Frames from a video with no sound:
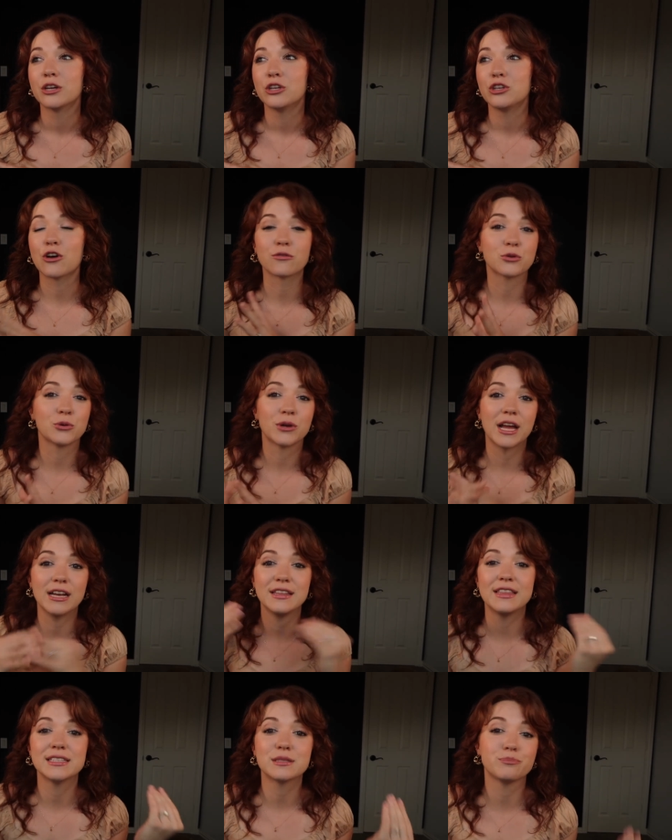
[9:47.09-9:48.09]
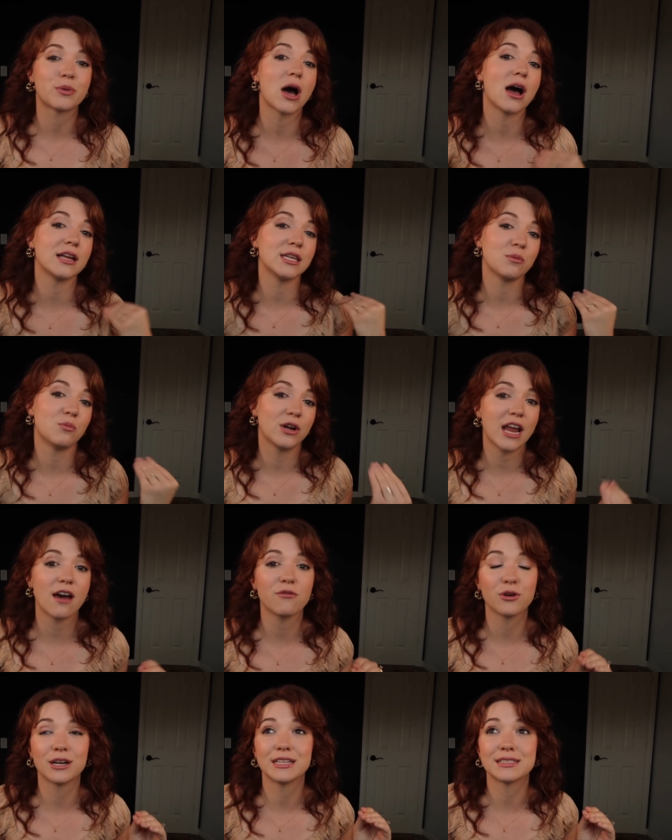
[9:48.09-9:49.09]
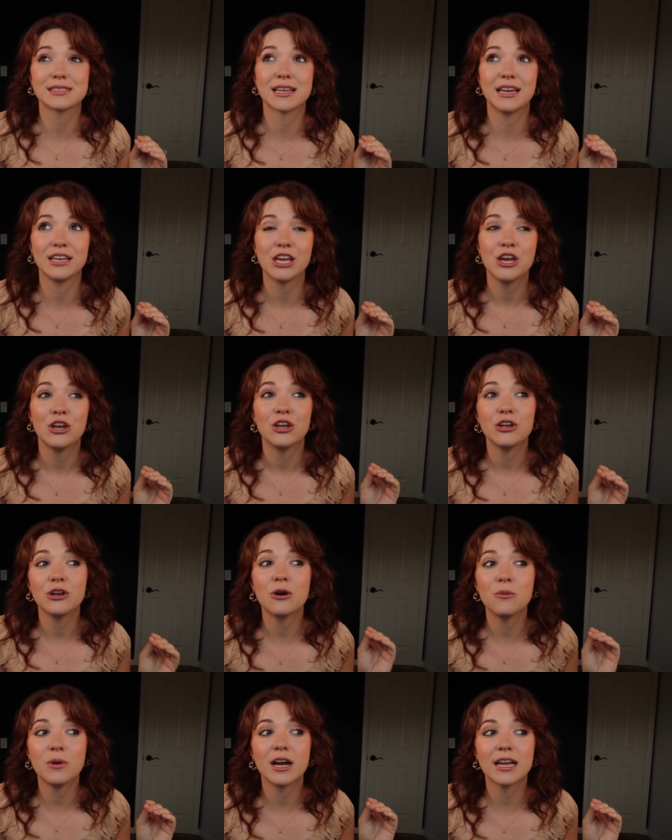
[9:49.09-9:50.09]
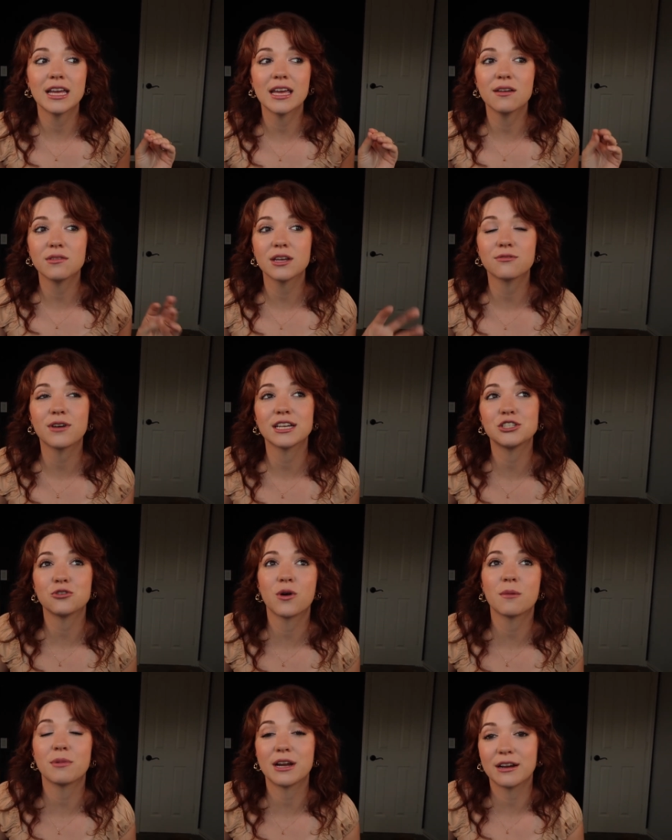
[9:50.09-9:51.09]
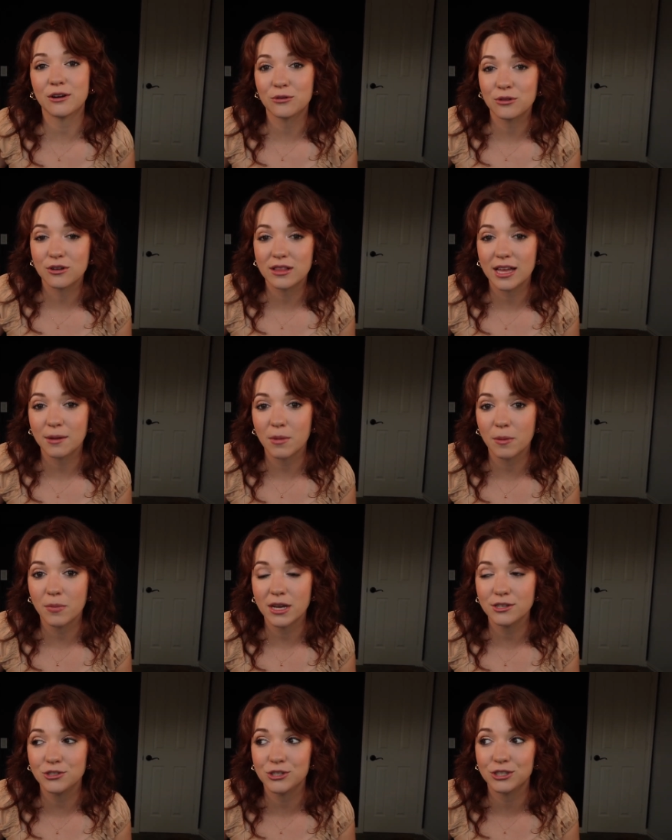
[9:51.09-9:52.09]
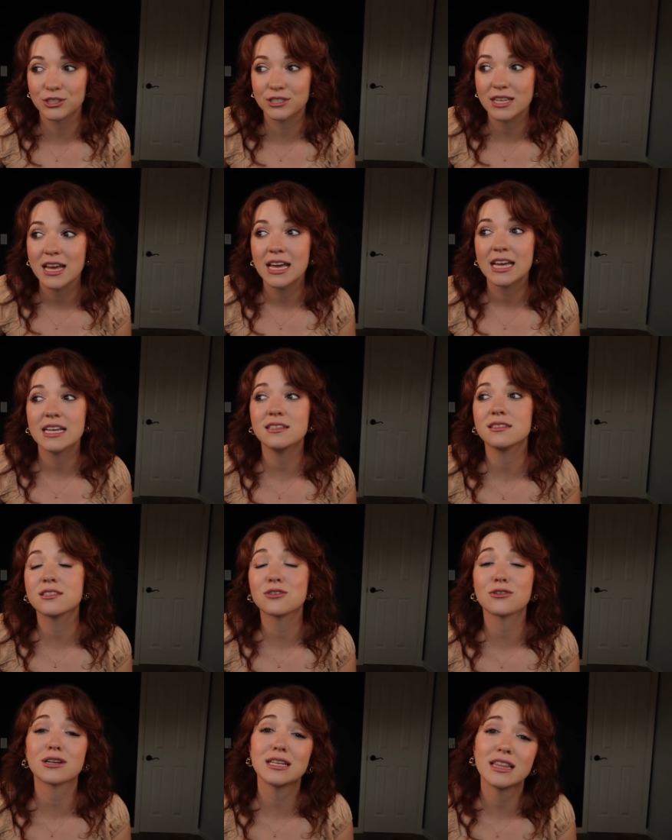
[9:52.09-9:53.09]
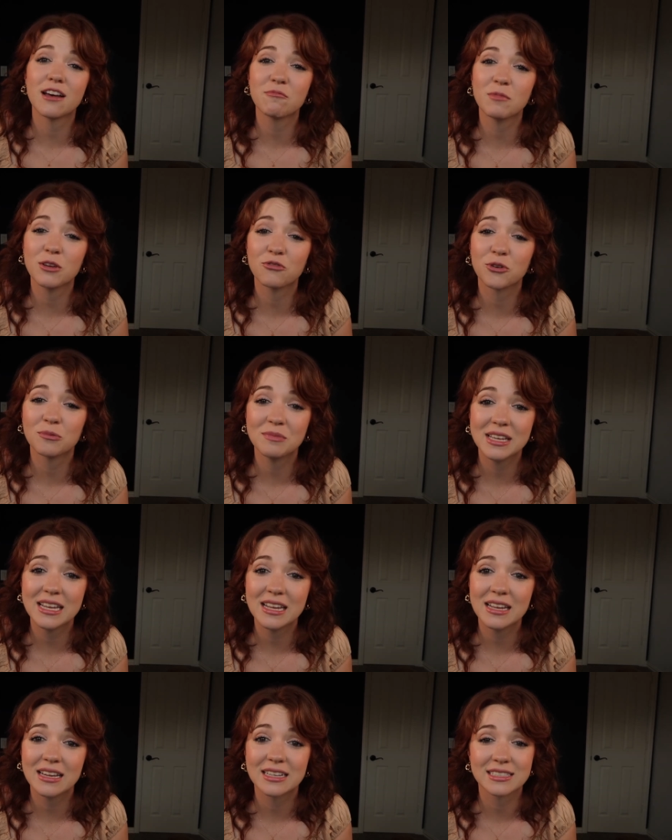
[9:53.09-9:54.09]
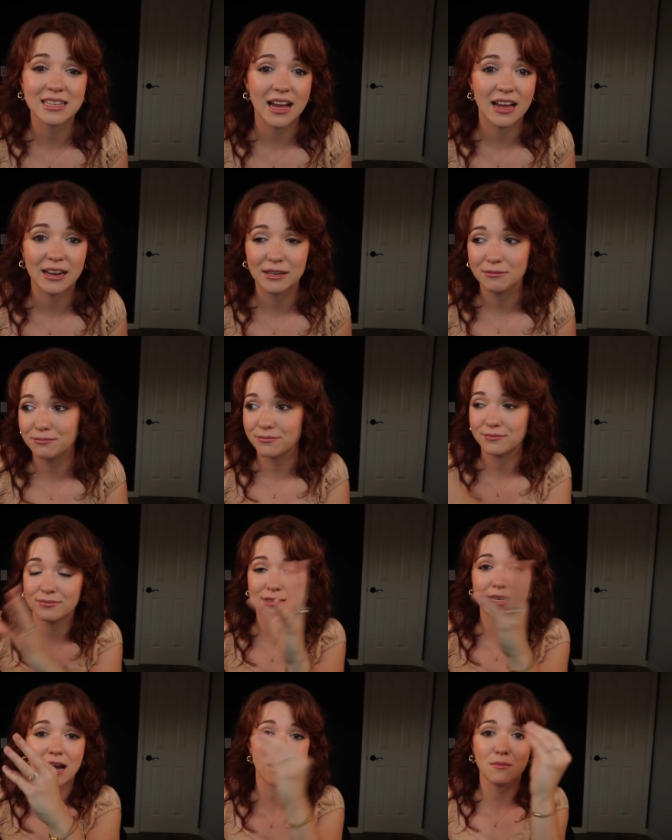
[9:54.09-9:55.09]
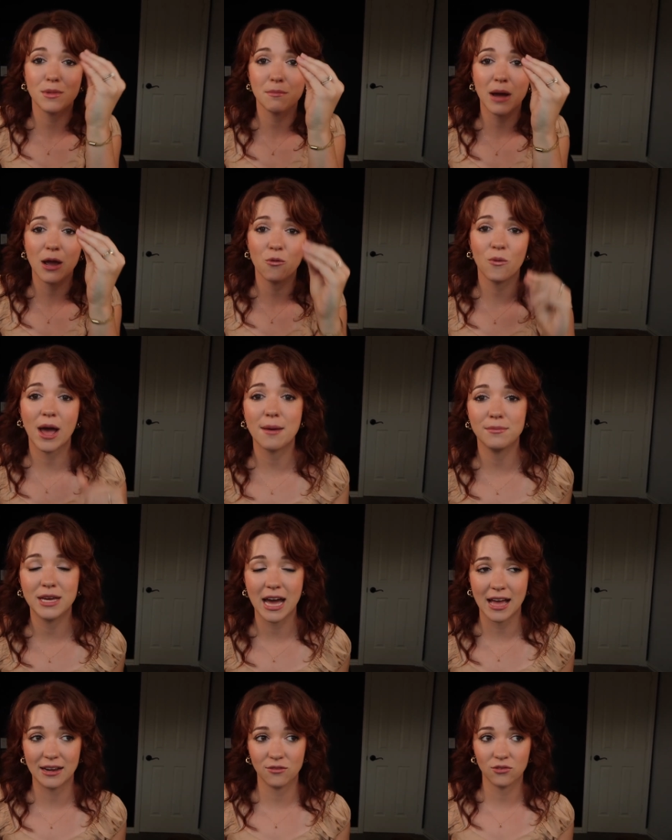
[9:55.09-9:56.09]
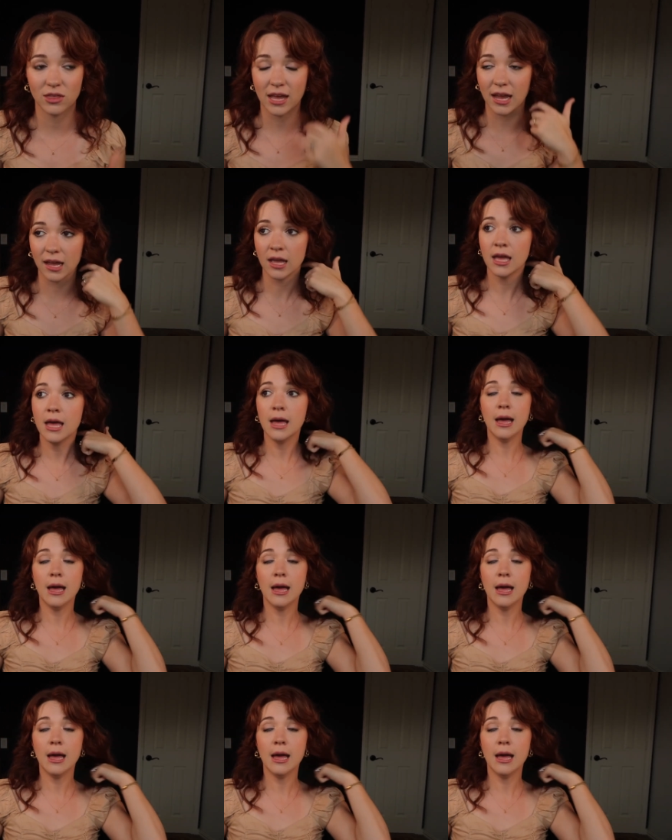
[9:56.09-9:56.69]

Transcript: y'all created this bond and whatever and it's like you know what even if i show up and i don't look like my pictures he's still gonna love me for me because i got him in my web kind of thing